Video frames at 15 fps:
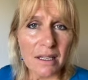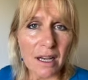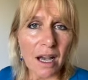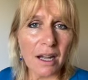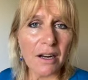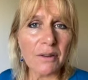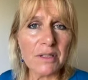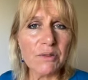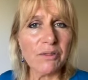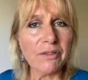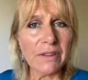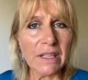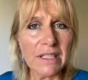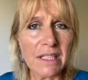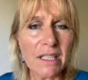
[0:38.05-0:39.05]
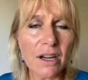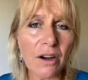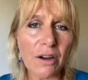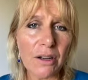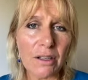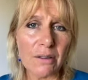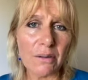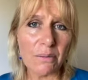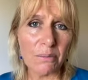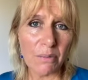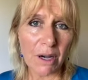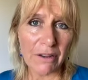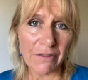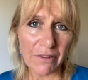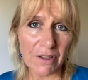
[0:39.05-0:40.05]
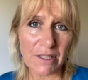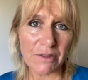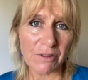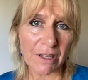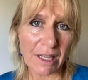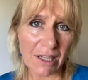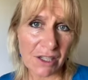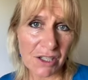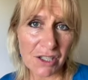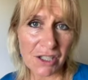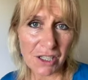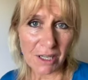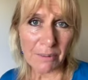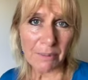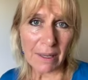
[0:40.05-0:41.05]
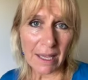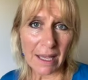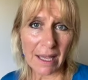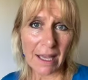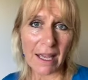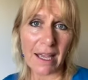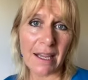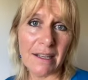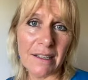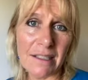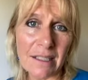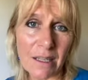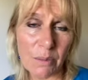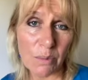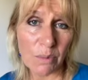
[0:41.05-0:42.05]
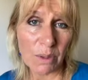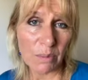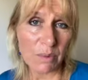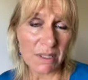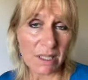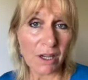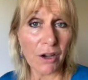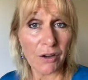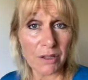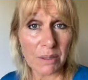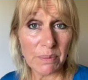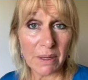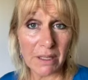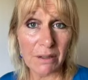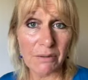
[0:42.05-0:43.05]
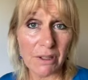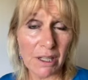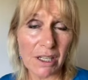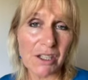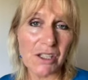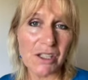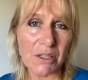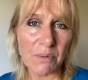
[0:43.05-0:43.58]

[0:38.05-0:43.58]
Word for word: And I was reflecting on my first relationship, and it, it was a codependent relationship.